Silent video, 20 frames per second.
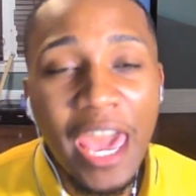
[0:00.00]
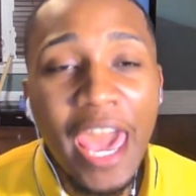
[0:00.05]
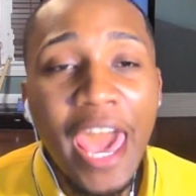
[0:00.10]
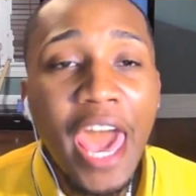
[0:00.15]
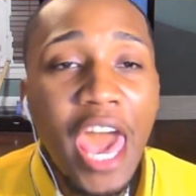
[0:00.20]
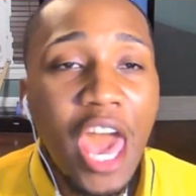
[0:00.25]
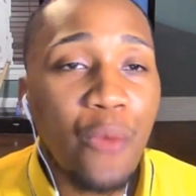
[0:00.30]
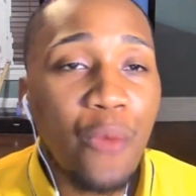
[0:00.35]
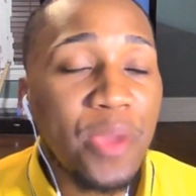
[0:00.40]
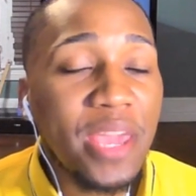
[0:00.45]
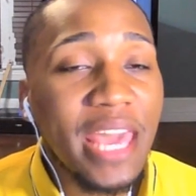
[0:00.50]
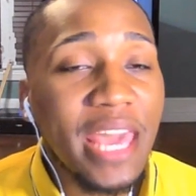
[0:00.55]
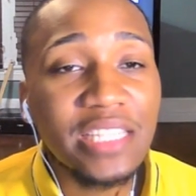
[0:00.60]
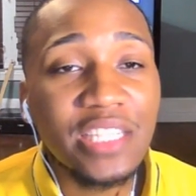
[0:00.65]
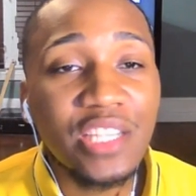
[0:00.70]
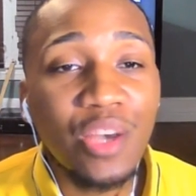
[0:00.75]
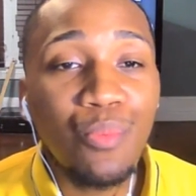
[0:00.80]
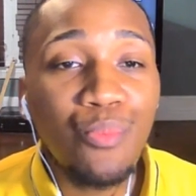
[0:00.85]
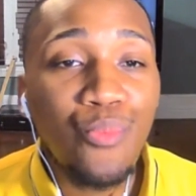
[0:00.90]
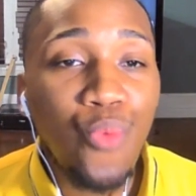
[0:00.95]
And we got
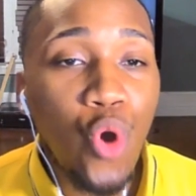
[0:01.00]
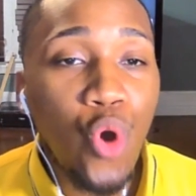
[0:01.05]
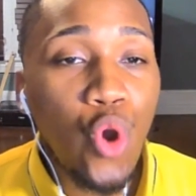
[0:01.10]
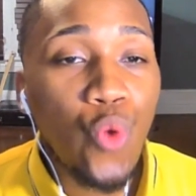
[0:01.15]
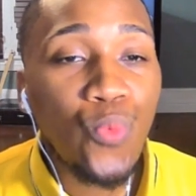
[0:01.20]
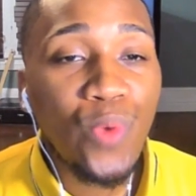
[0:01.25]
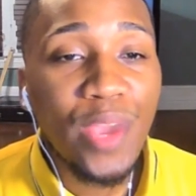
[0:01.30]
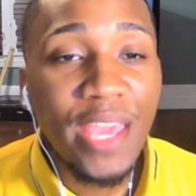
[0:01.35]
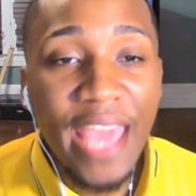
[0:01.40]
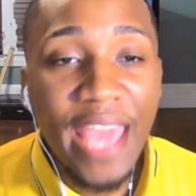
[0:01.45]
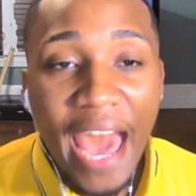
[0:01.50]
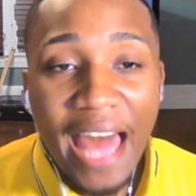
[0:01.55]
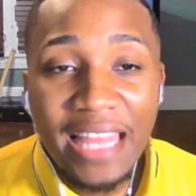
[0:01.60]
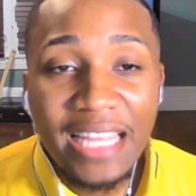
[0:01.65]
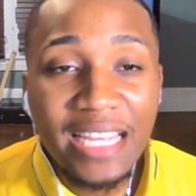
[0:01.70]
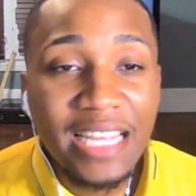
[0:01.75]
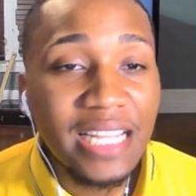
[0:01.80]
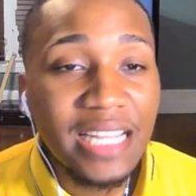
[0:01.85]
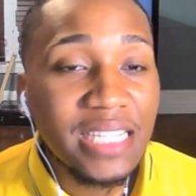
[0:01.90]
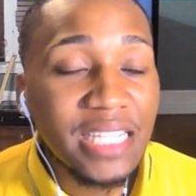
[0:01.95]
some more
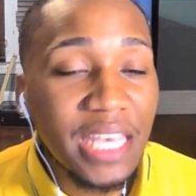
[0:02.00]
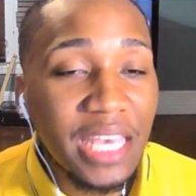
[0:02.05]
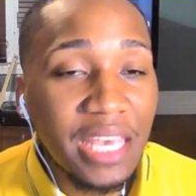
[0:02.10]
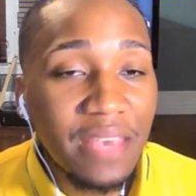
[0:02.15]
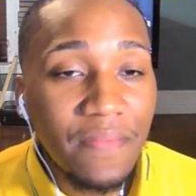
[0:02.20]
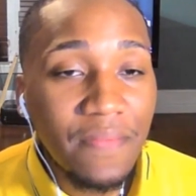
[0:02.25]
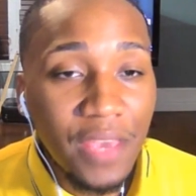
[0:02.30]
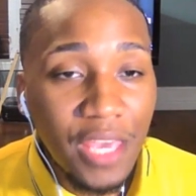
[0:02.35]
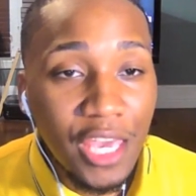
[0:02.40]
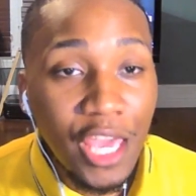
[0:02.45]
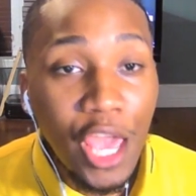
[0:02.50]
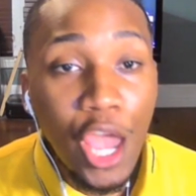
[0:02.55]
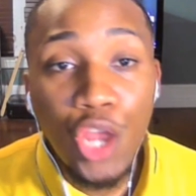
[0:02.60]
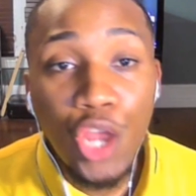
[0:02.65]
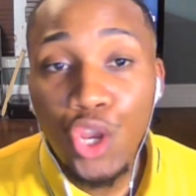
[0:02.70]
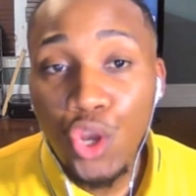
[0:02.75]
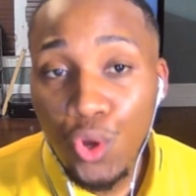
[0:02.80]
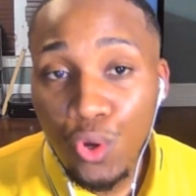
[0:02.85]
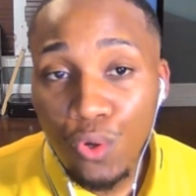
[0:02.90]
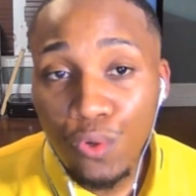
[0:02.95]
reality TV
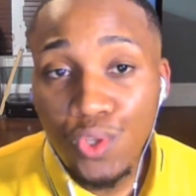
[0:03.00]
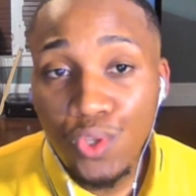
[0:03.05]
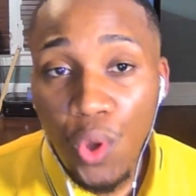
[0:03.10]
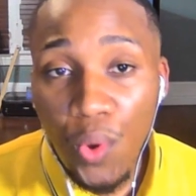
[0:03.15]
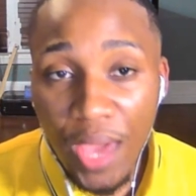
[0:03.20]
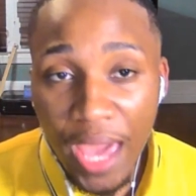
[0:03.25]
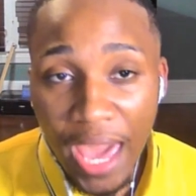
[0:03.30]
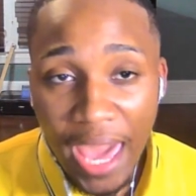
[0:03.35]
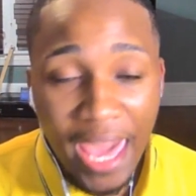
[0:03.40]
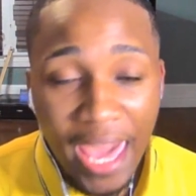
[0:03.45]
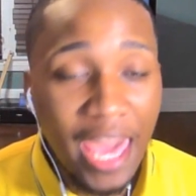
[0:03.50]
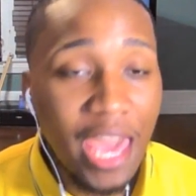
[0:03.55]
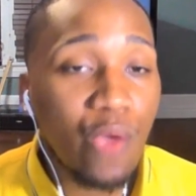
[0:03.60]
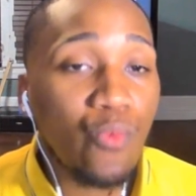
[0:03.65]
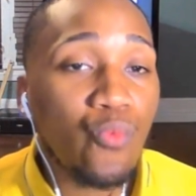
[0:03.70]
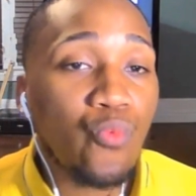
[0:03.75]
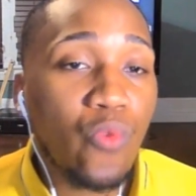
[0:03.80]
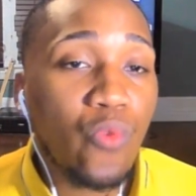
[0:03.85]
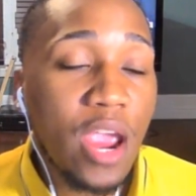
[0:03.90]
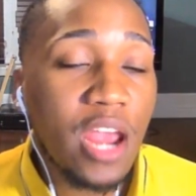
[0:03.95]
news, okay? And
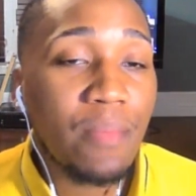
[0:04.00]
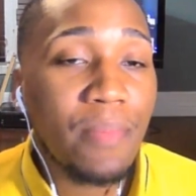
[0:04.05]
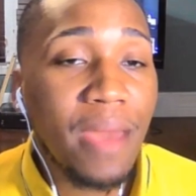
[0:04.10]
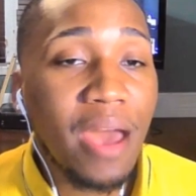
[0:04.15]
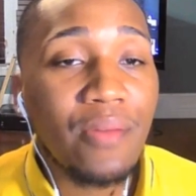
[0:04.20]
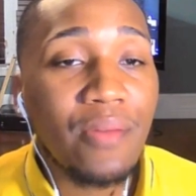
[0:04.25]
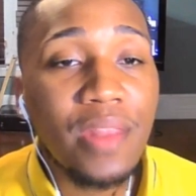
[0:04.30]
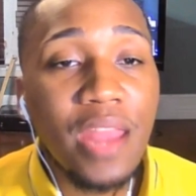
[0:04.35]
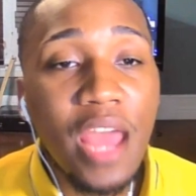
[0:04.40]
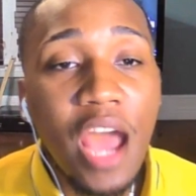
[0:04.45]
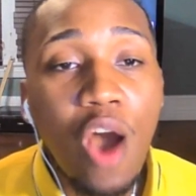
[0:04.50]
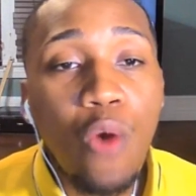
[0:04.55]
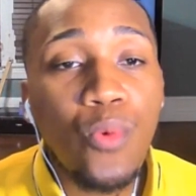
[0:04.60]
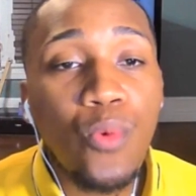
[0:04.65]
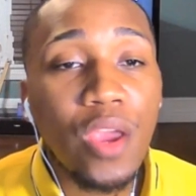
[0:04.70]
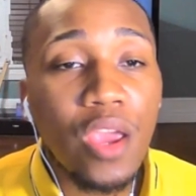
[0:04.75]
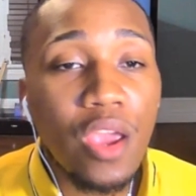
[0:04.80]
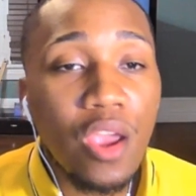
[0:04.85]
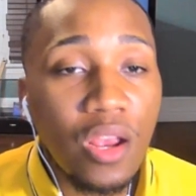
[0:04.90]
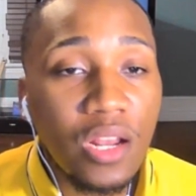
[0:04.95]
right about now,
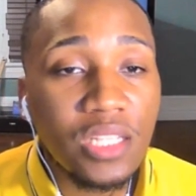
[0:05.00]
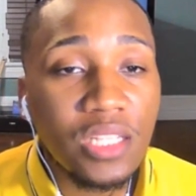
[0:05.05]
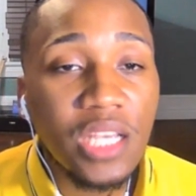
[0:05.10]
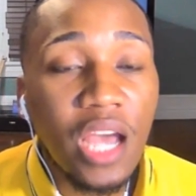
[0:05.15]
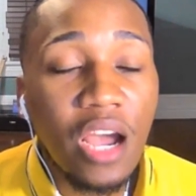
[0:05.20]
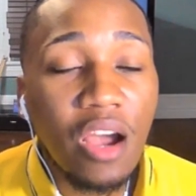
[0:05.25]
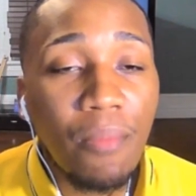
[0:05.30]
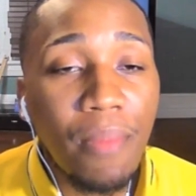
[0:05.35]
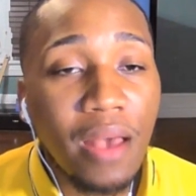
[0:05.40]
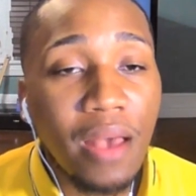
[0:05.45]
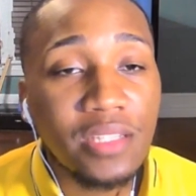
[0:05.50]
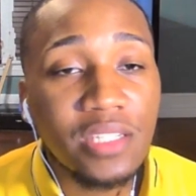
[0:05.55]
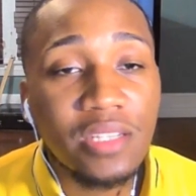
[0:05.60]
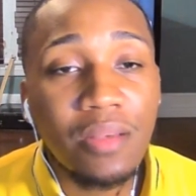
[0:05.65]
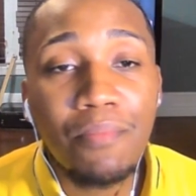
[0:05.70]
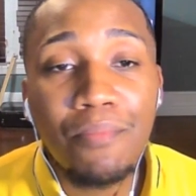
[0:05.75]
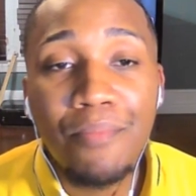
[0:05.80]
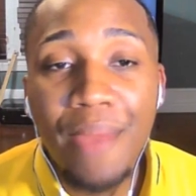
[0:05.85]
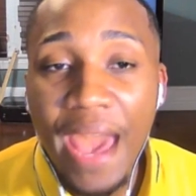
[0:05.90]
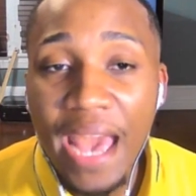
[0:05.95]
we're here to talk about some
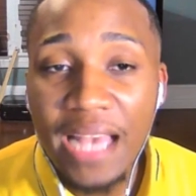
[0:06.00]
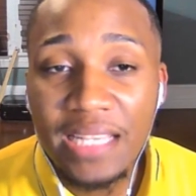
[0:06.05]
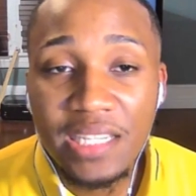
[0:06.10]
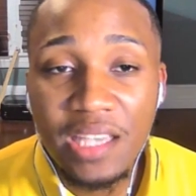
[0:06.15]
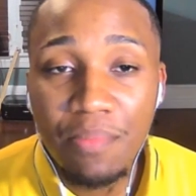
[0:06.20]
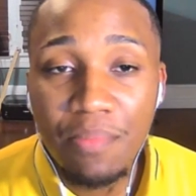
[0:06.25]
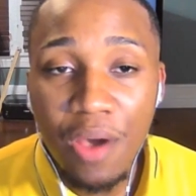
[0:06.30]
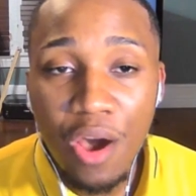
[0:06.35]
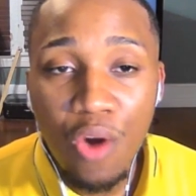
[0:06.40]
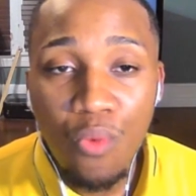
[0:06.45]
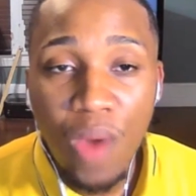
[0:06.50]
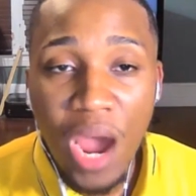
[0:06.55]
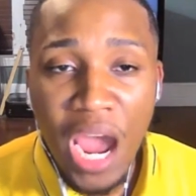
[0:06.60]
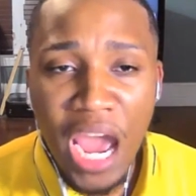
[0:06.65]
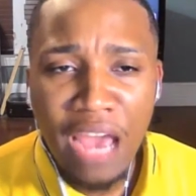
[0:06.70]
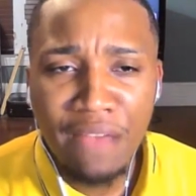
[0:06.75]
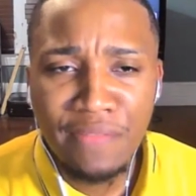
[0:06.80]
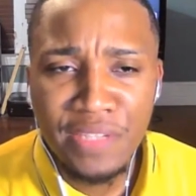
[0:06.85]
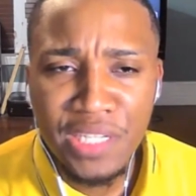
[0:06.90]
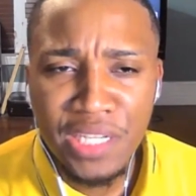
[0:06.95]
Basketball
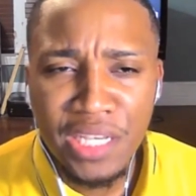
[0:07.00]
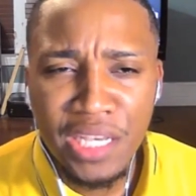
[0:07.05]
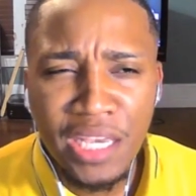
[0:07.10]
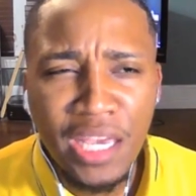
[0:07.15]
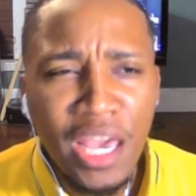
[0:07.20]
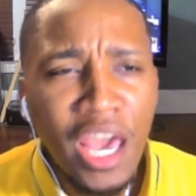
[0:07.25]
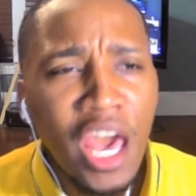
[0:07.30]
Wives tea.